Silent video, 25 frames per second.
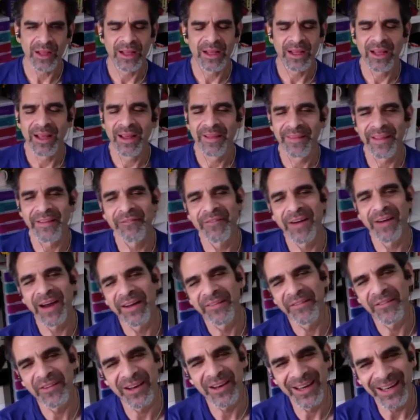they
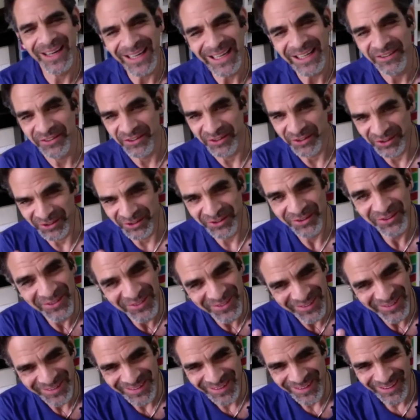found that
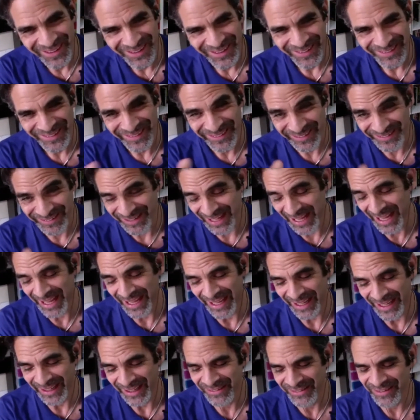leaders
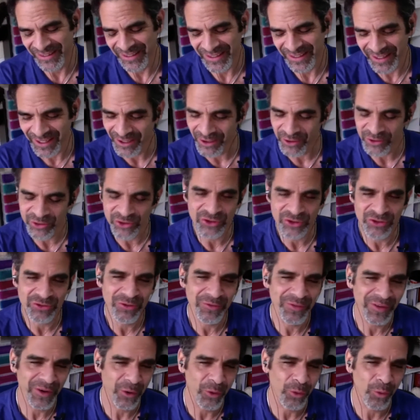say that a culture
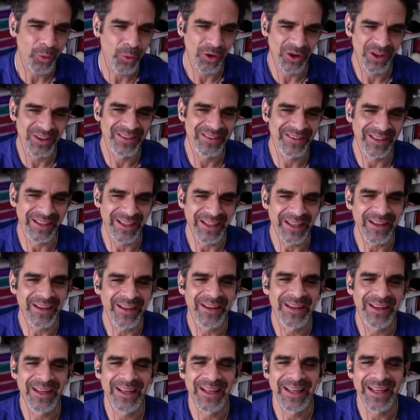of equality
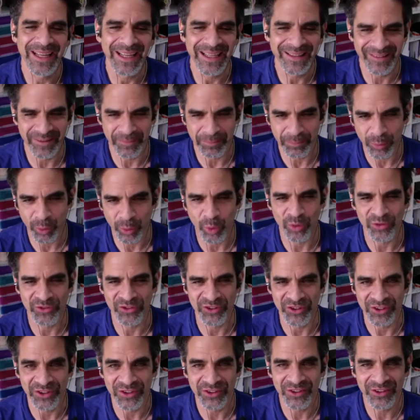is
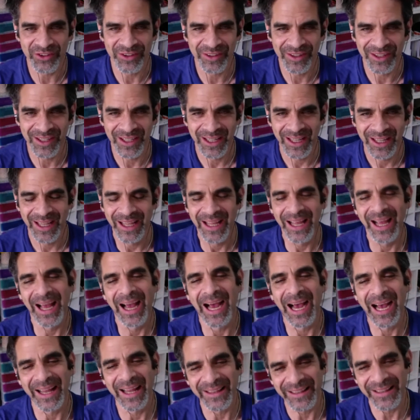important,
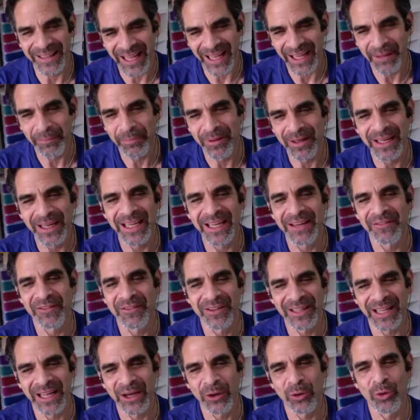and they believe
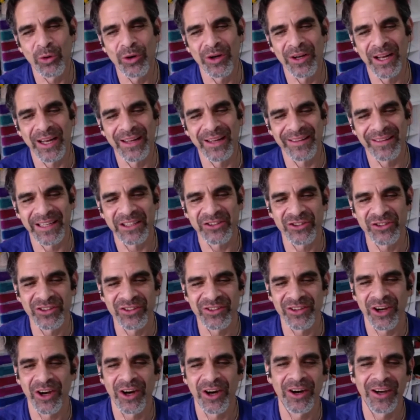that their organizations
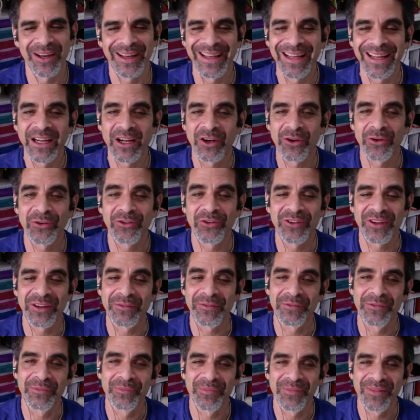are inclusive.
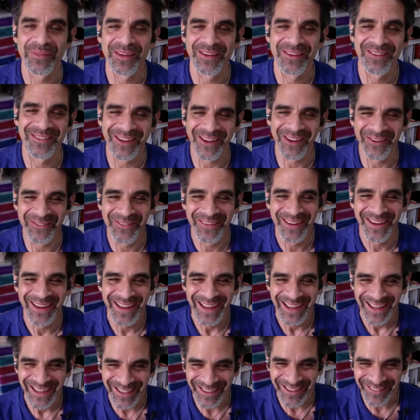So
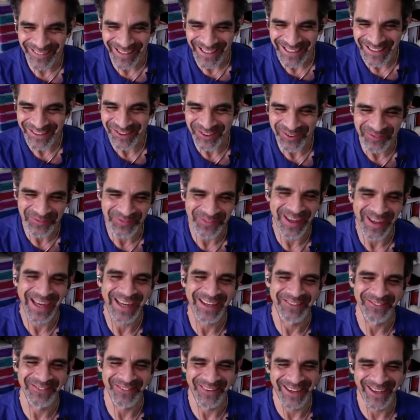Accenture
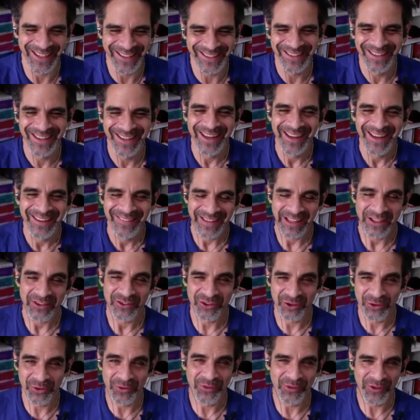found, right, that
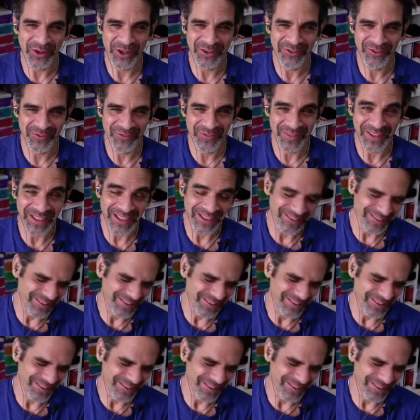2/3 of leaders, it